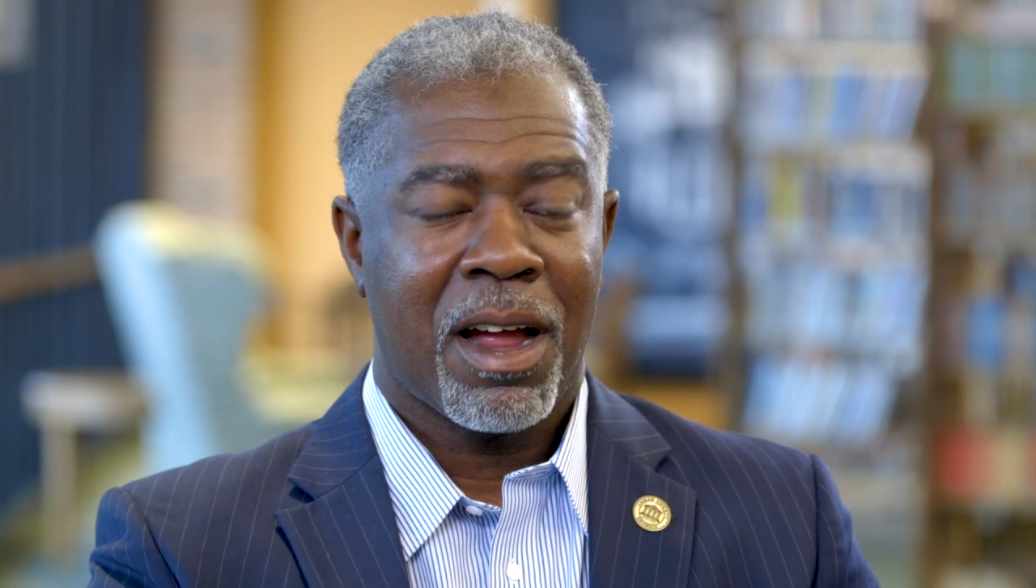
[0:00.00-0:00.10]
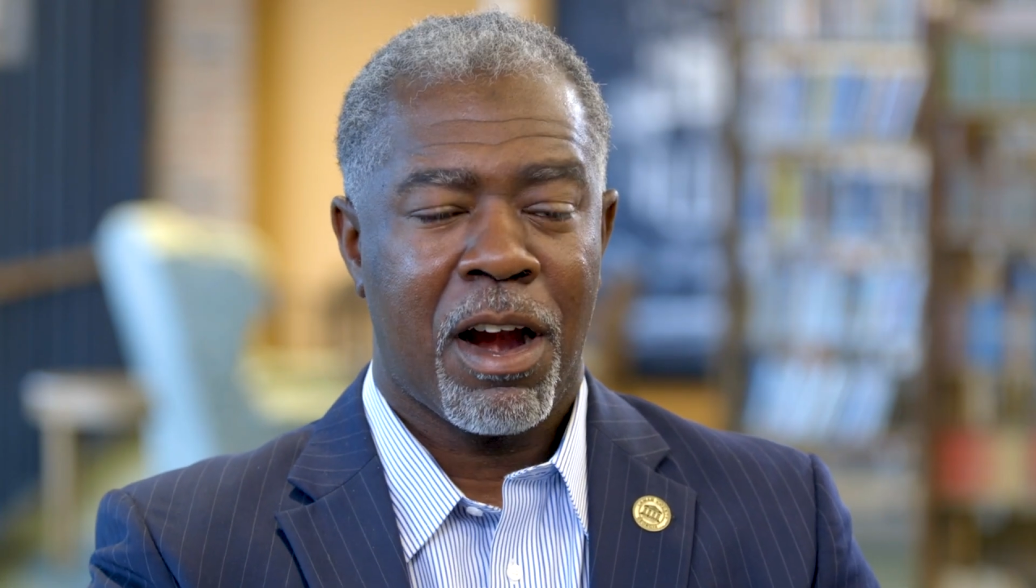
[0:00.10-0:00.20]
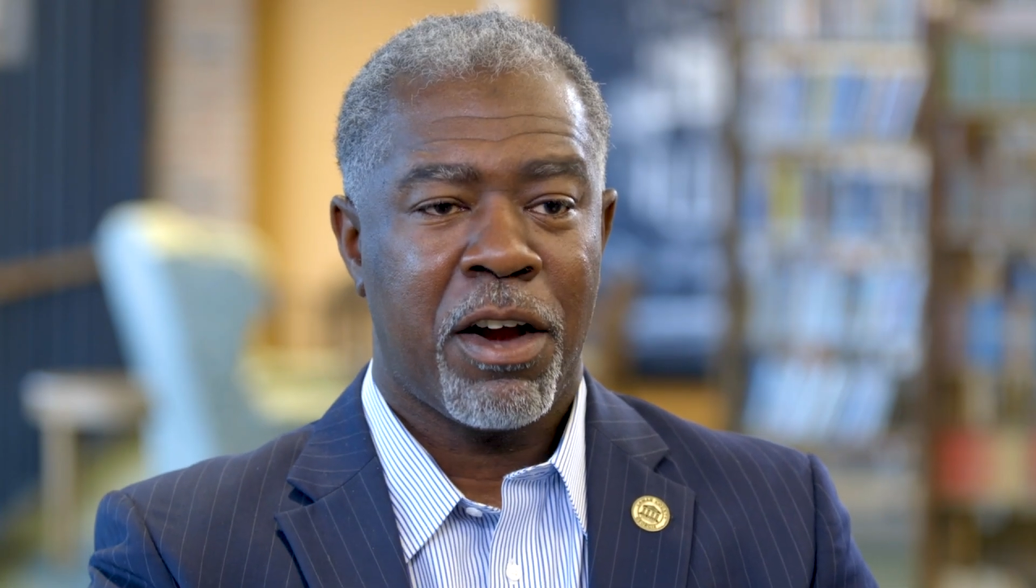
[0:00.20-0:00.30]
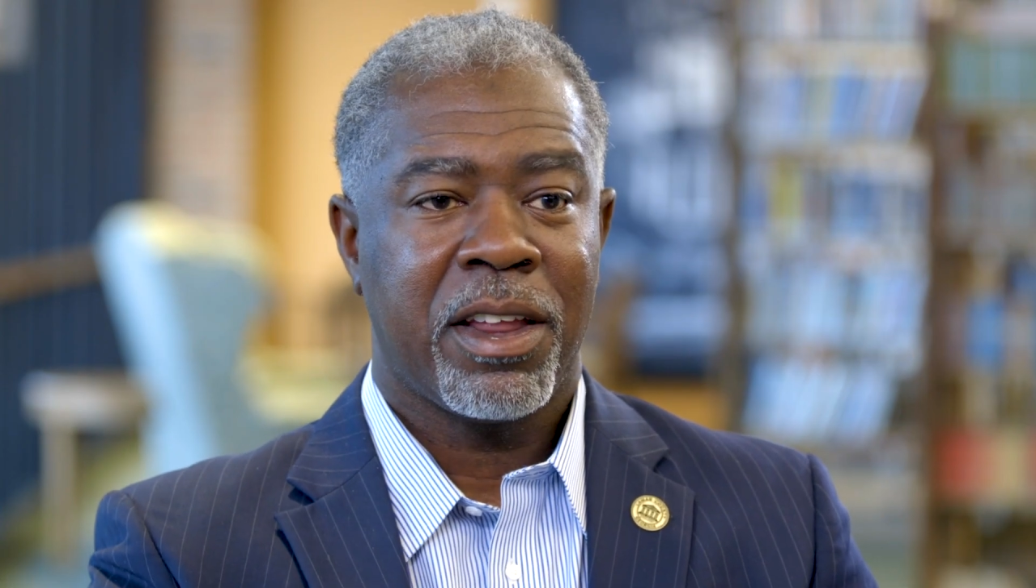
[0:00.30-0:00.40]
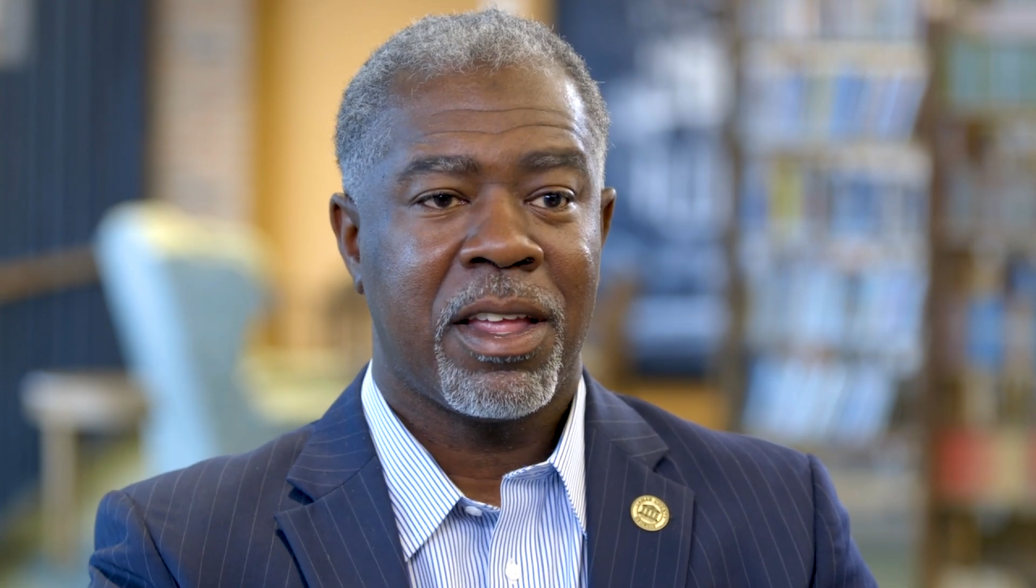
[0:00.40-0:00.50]

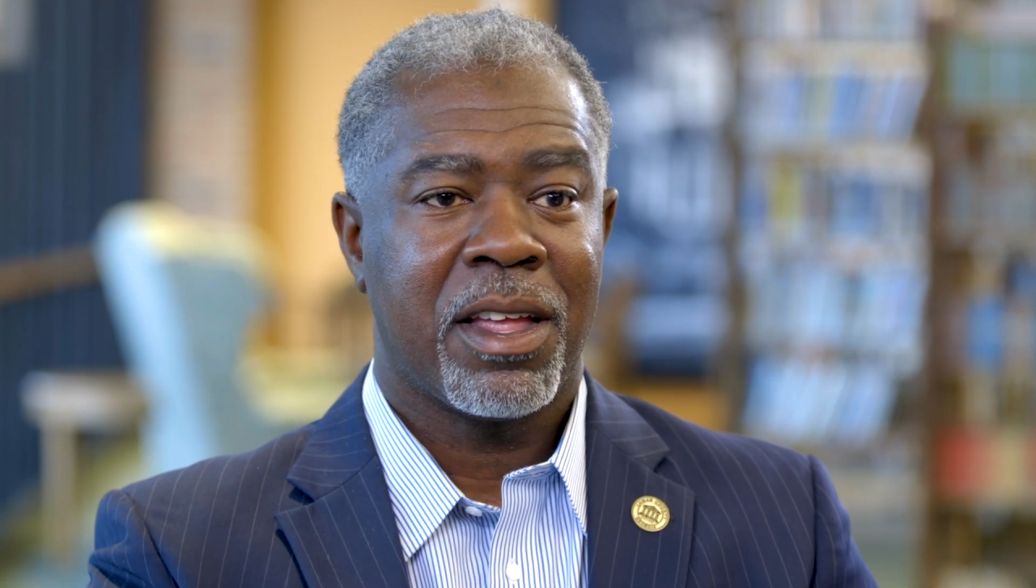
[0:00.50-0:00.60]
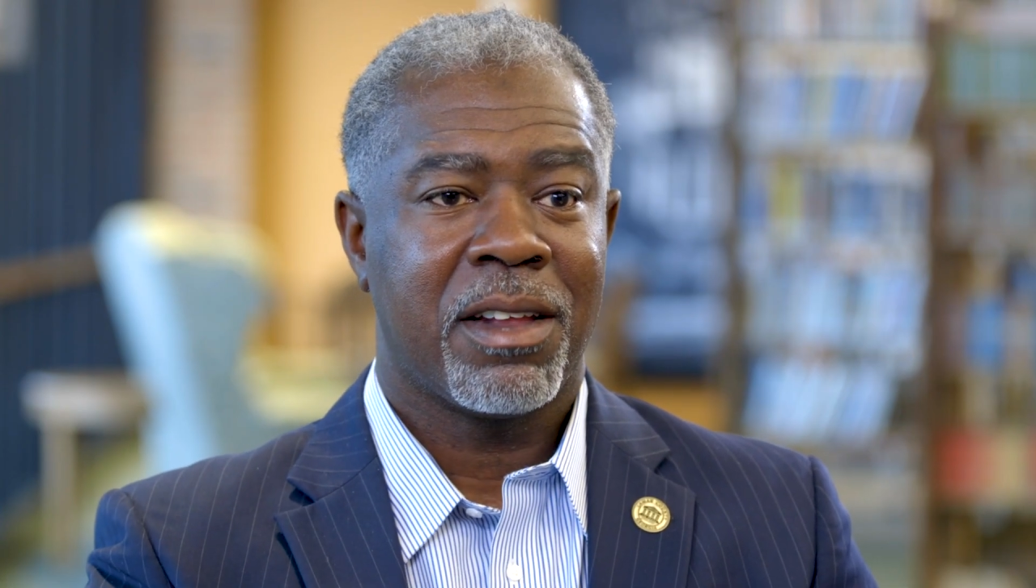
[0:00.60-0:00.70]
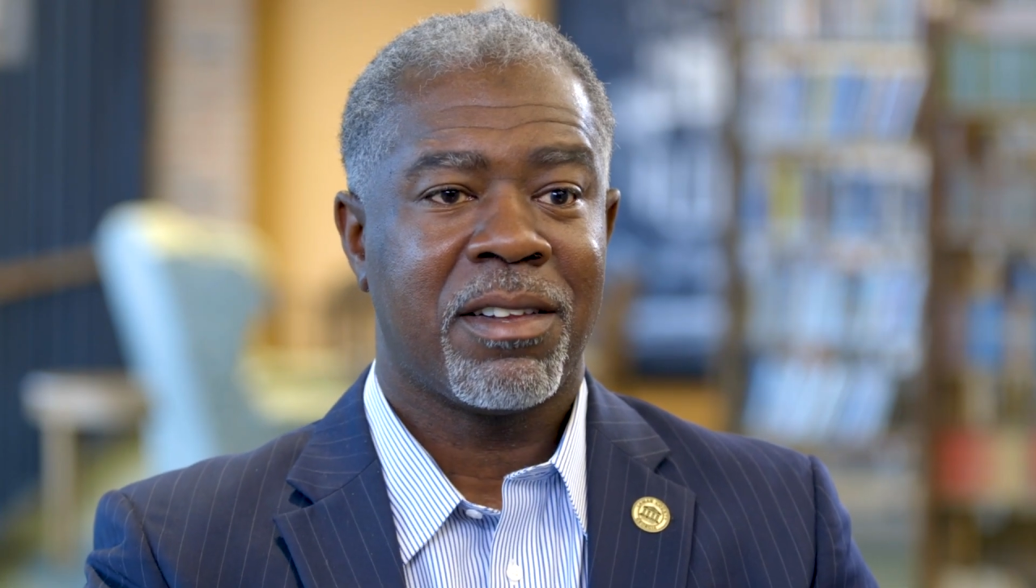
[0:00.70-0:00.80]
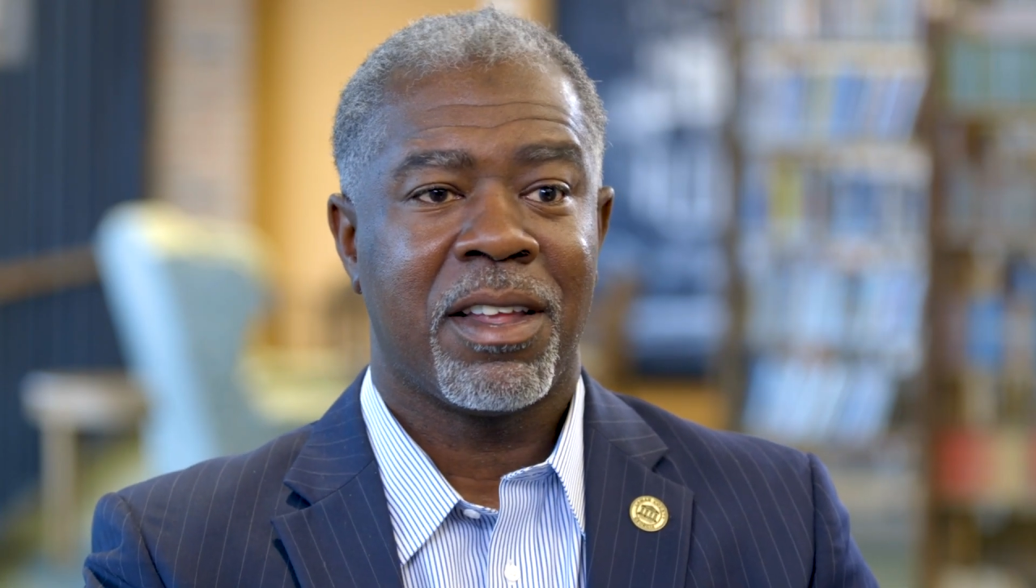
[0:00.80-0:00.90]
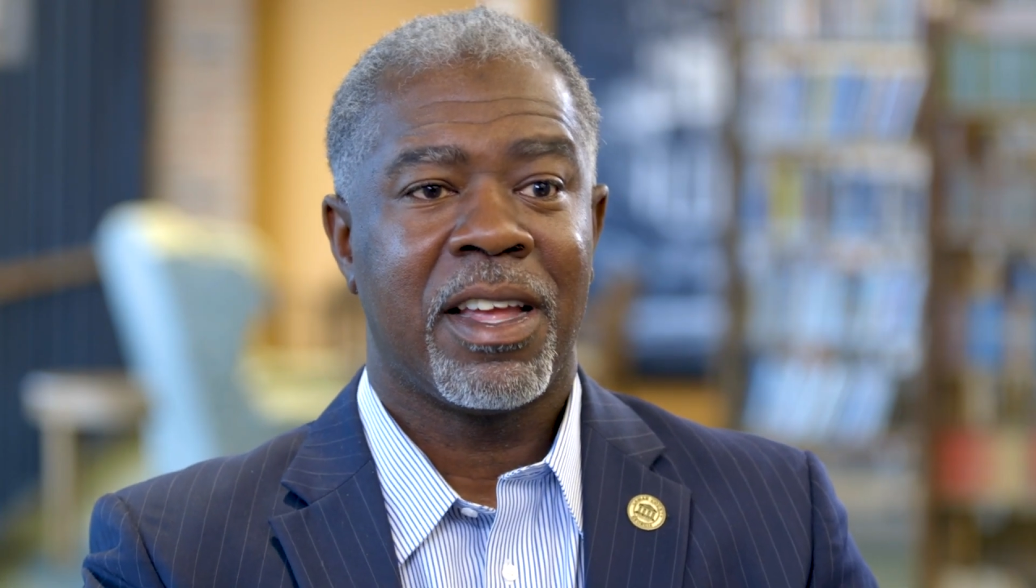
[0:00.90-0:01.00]
our
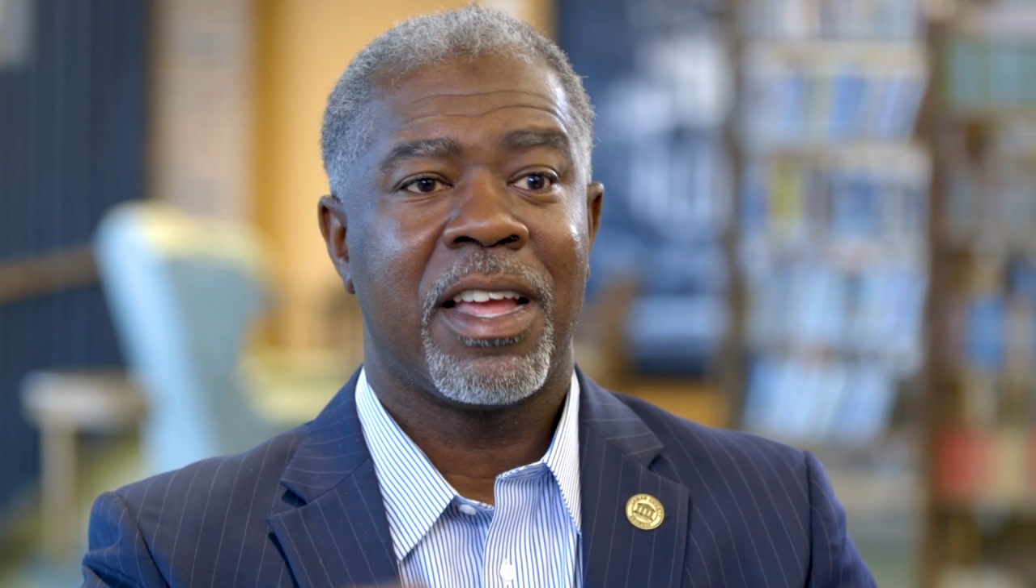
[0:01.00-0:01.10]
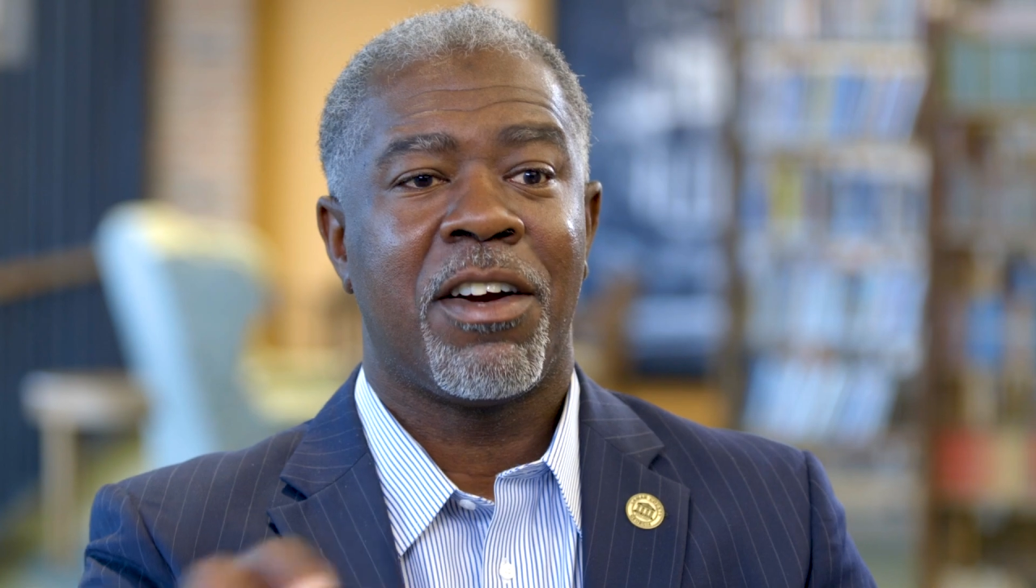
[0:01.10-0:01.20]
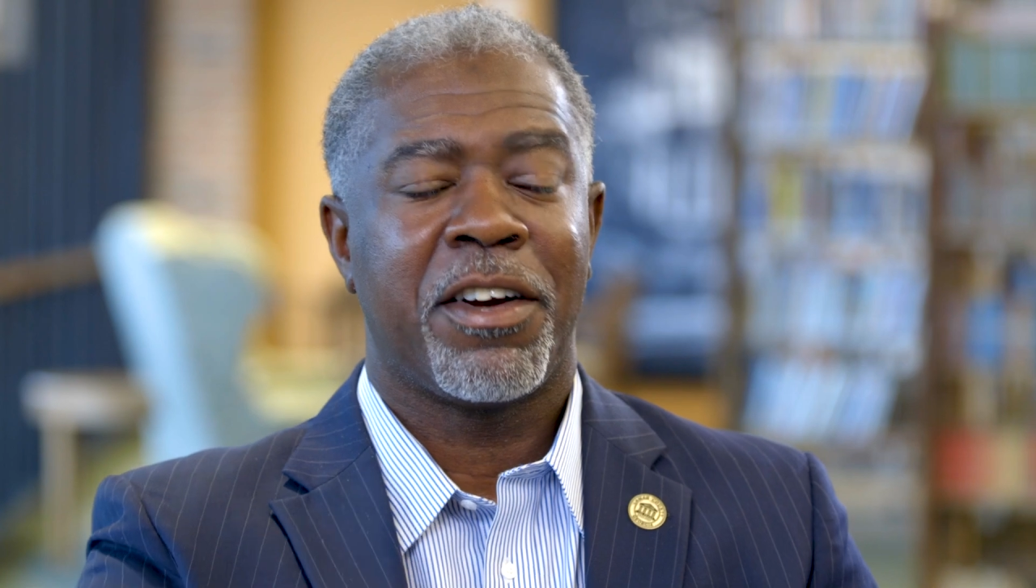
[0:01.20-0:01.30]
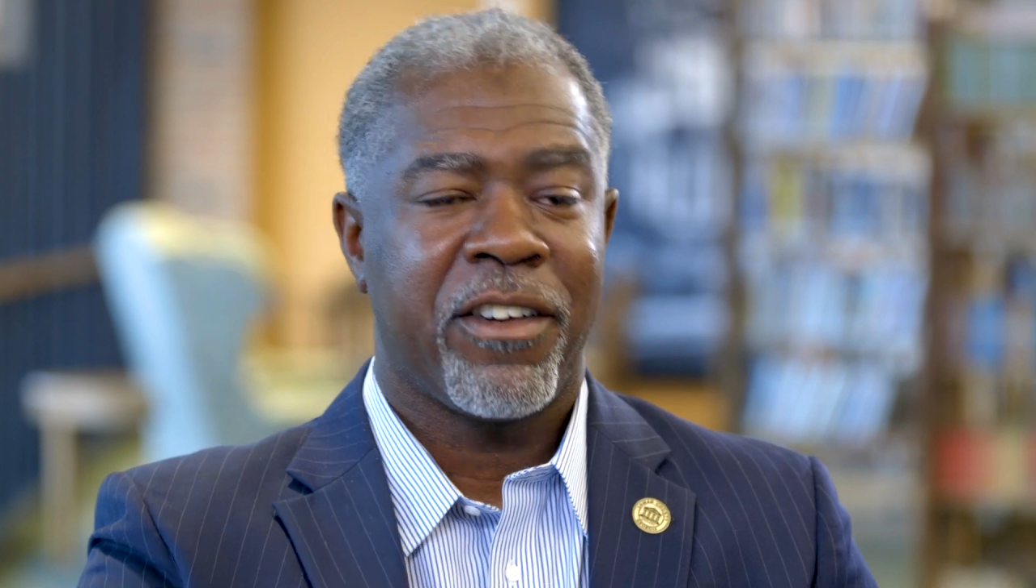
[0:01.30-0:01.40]
kids and our